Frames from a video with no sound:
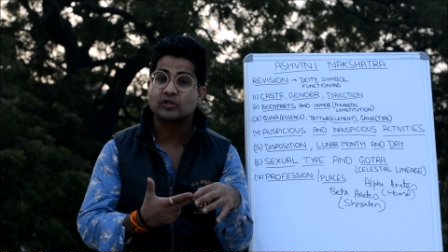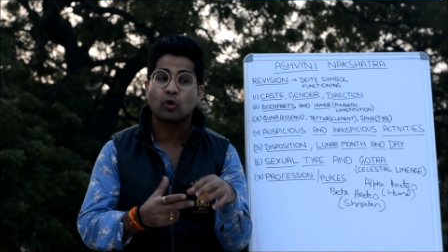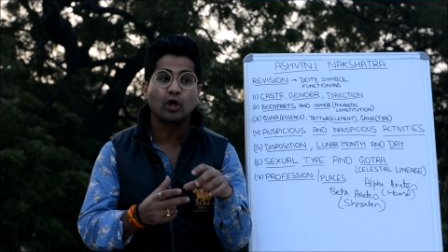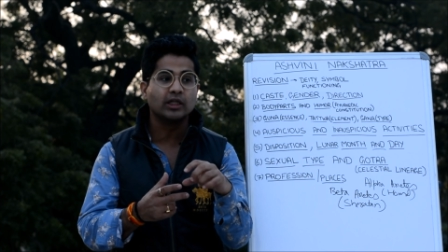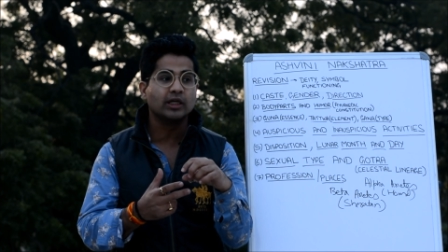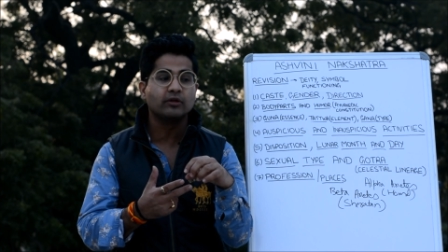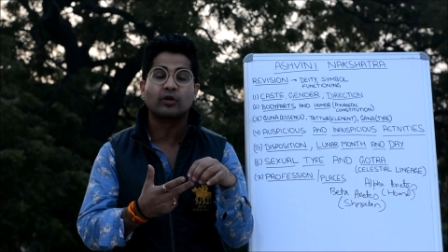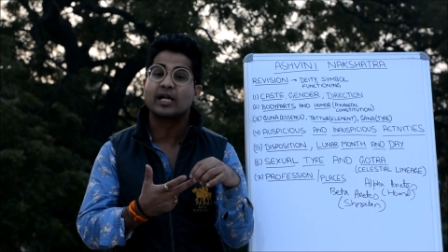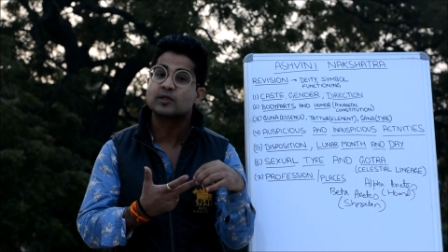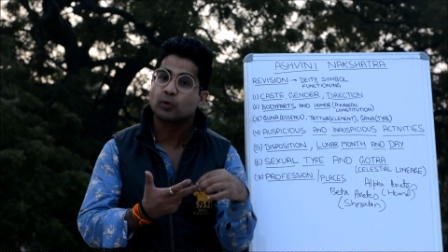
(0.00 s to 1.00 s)
So all the
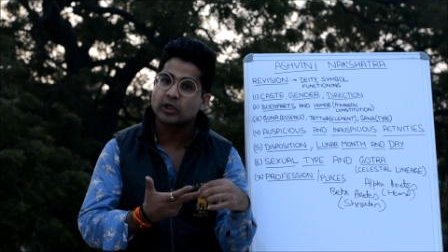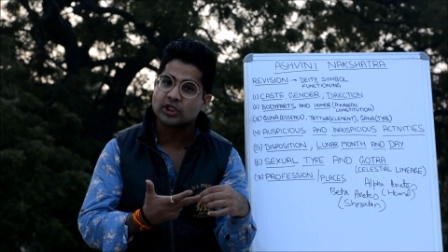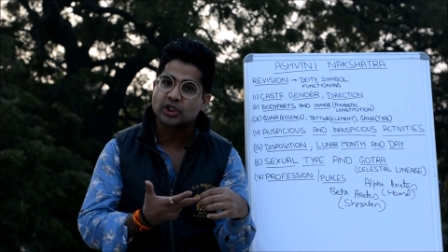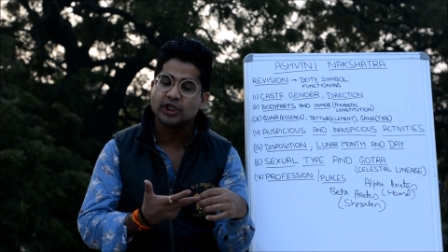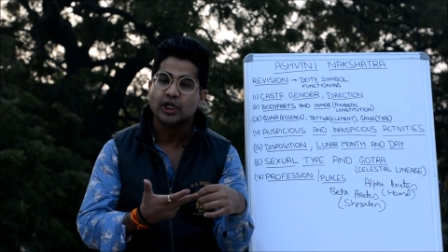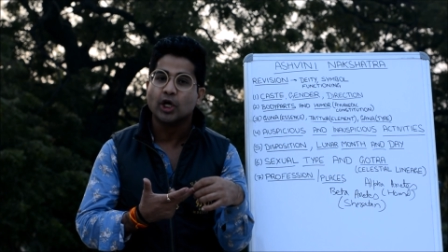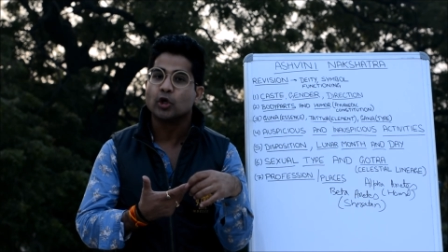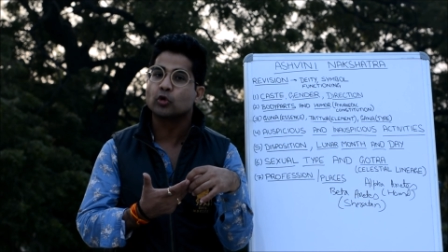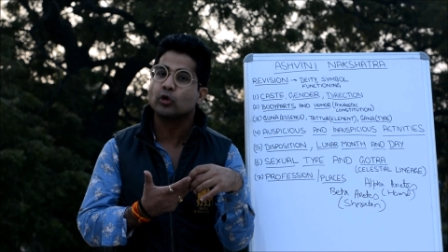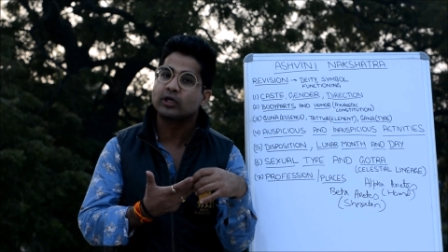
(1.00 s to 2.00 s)
transportation,
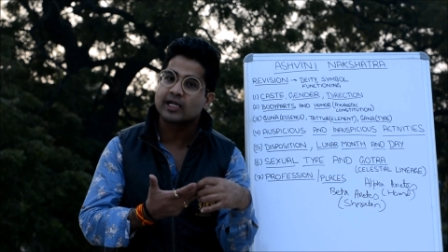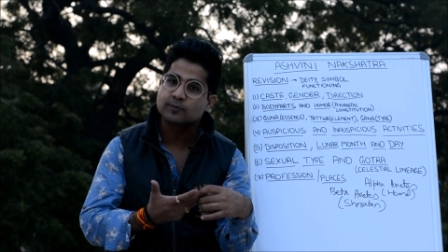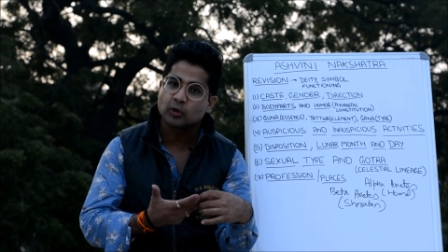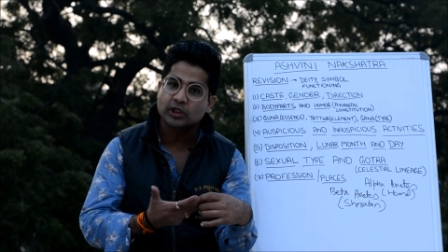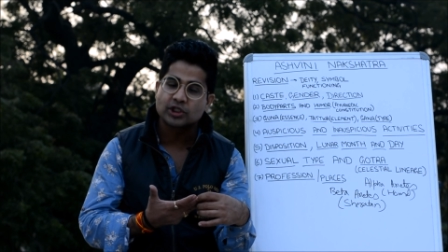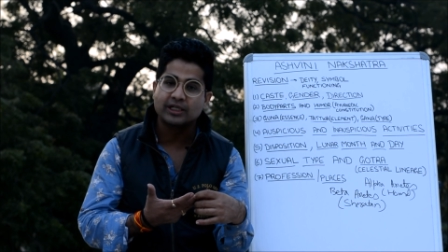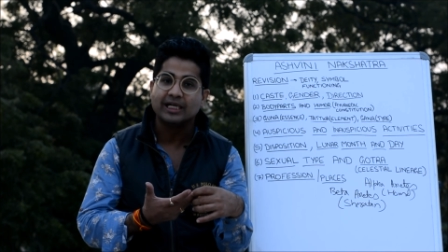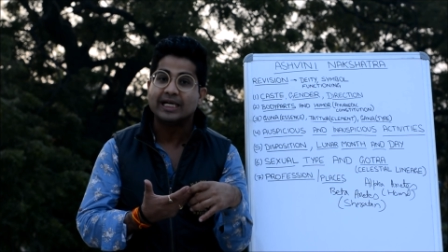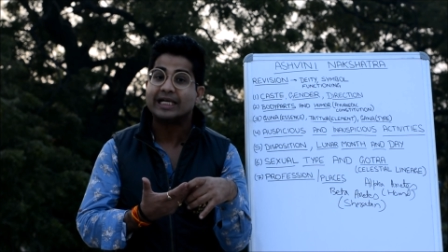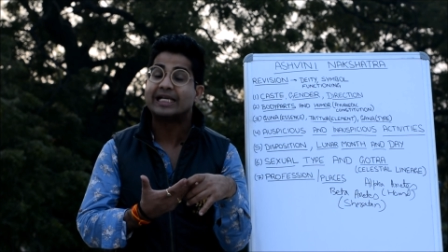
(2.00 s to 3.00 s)
road transportation,
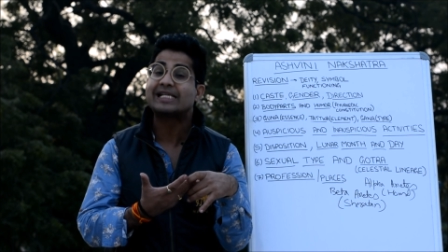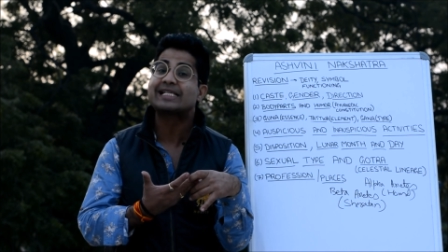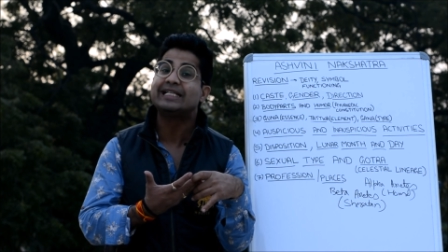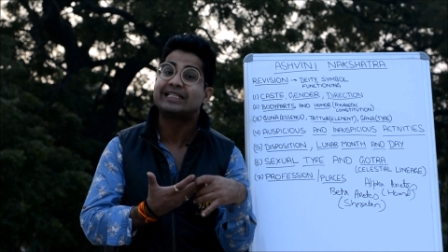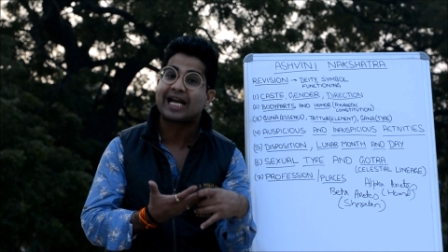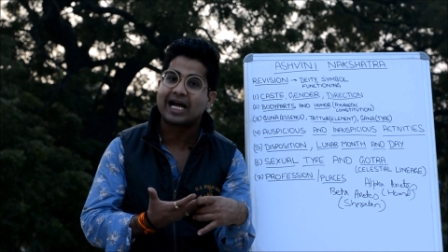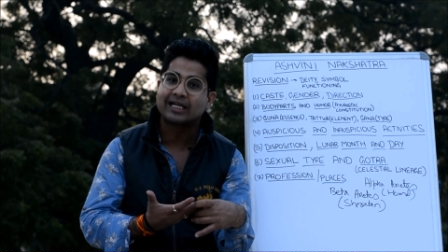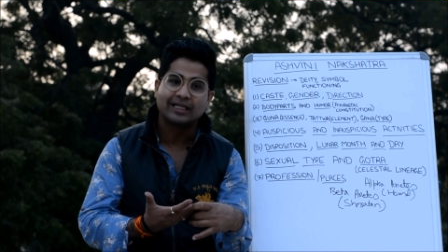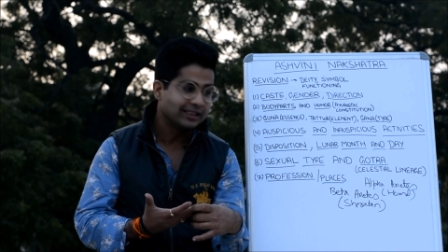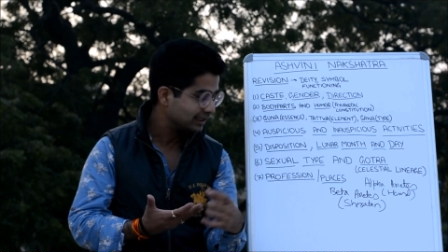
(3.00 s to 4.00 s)
racing
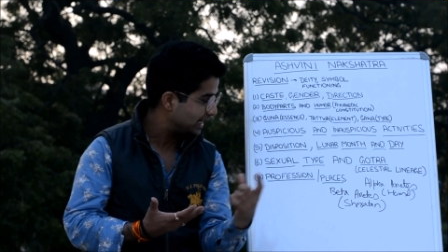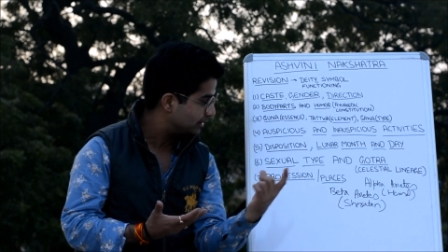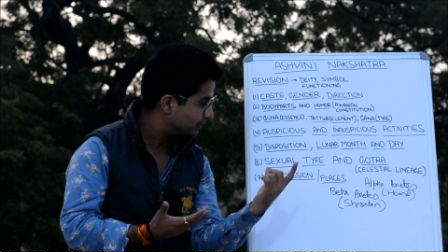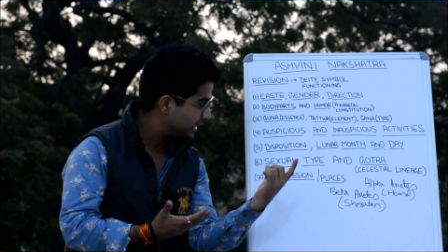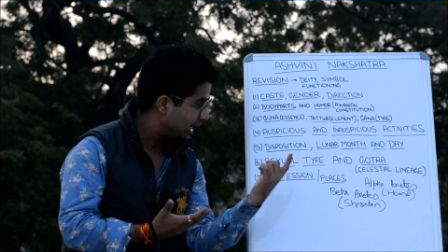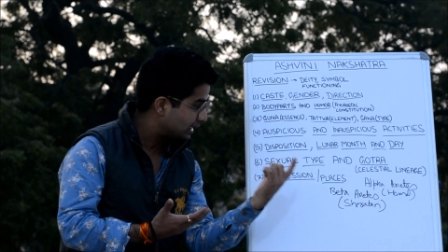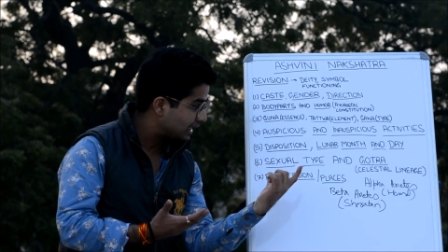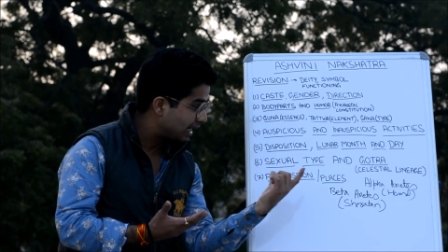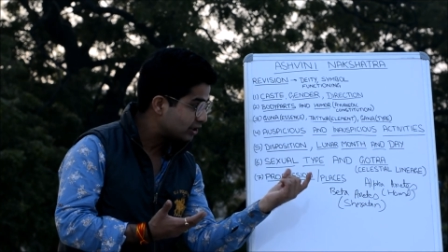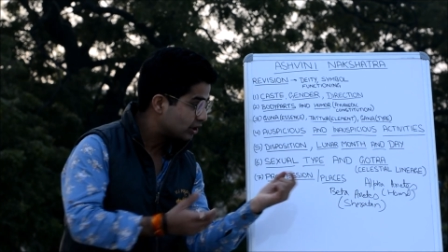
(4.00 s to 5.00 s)
track can be
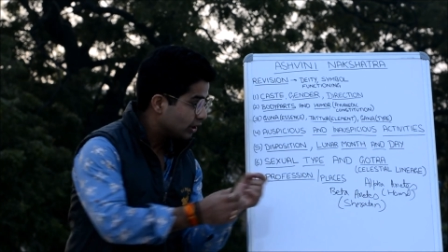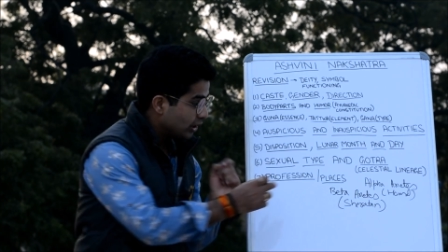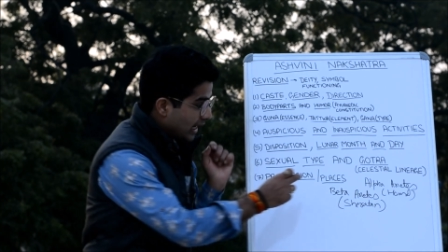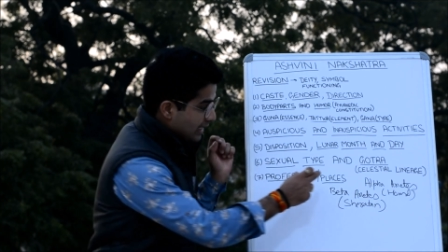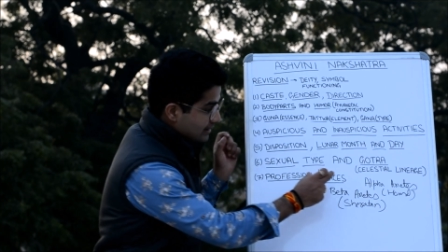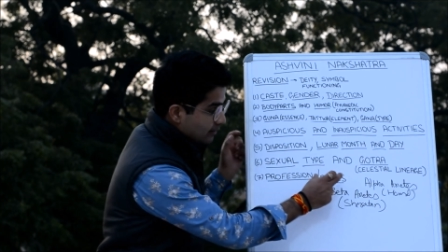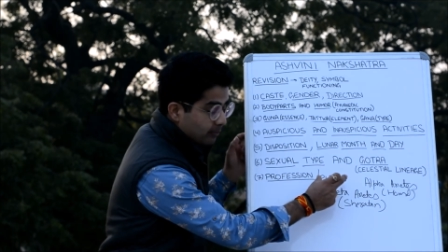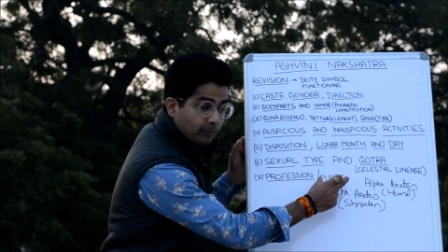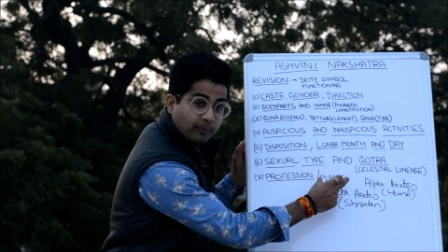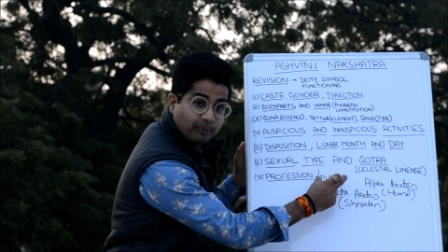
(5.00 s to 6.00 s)
attached as a
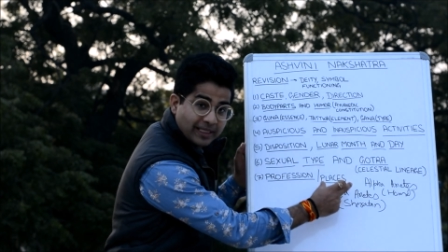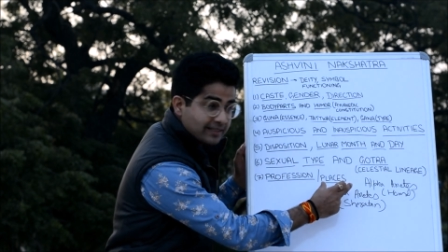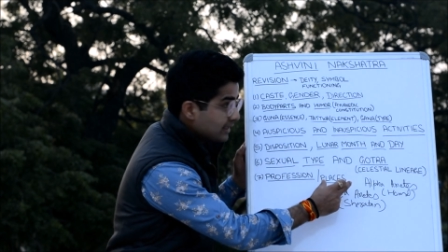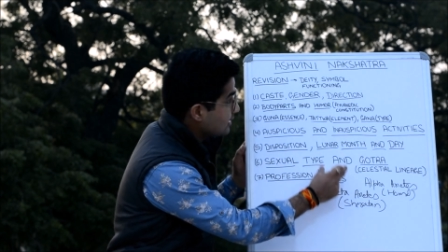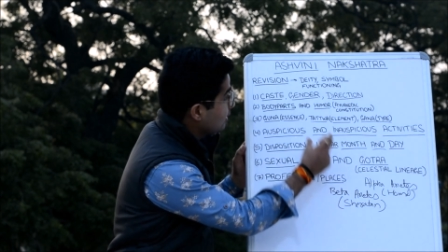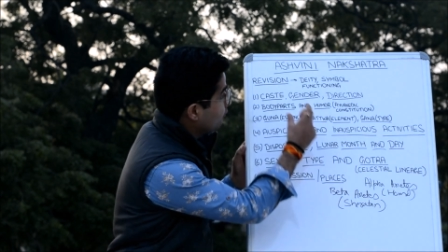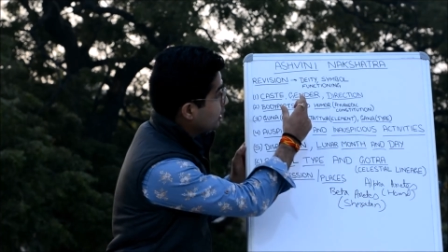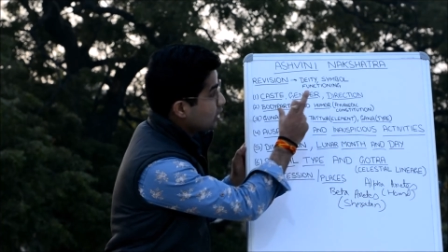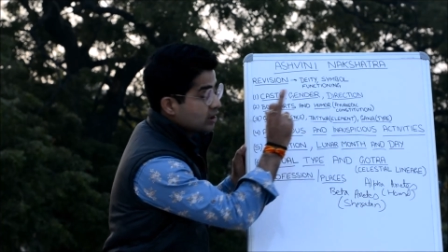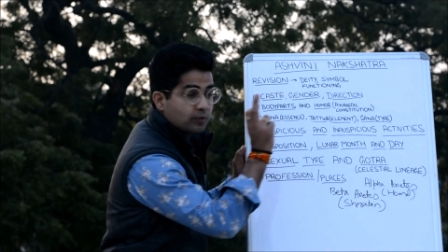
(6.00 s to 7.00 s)
places which
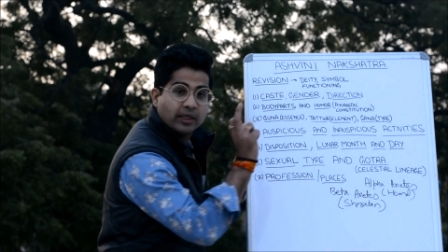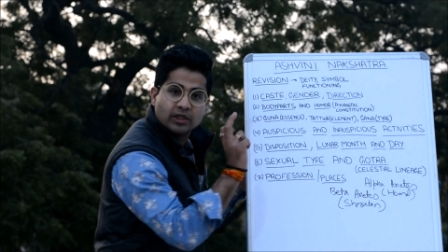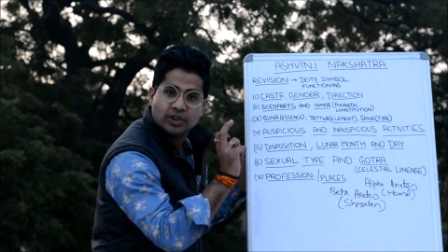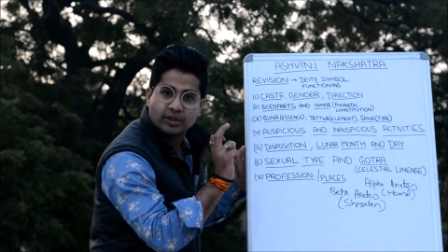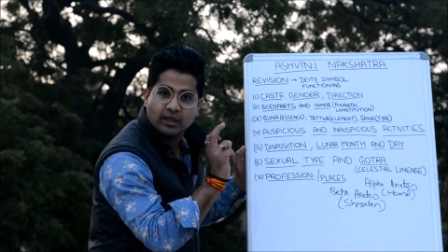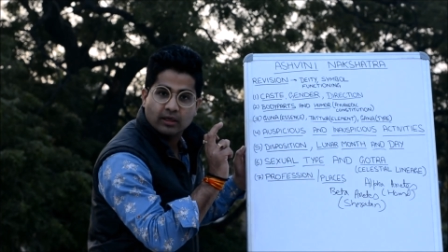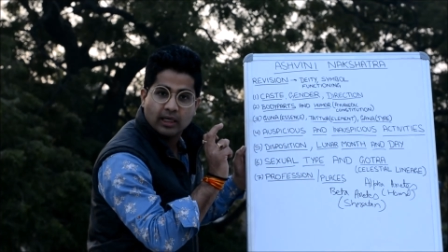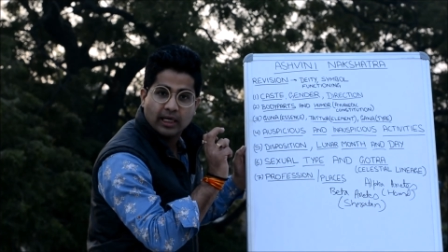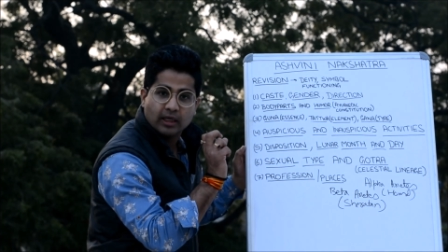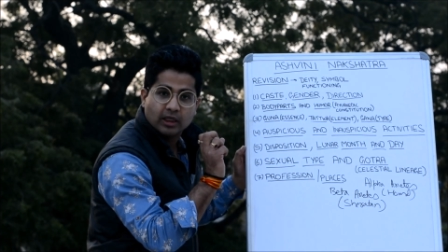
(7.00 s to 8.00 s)
Ashwini Nakshatra
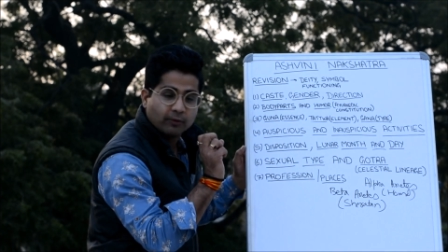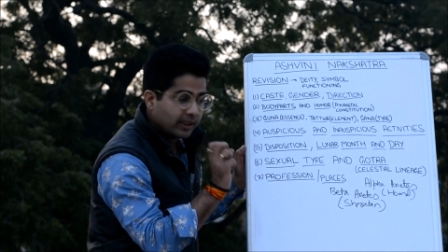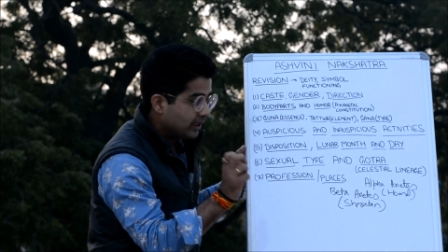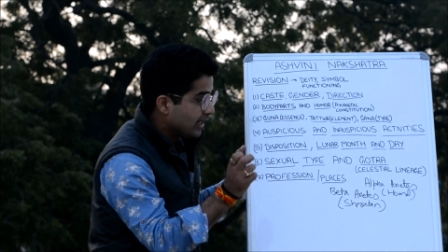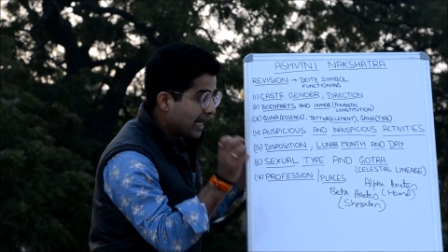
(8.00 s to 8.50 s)
govern,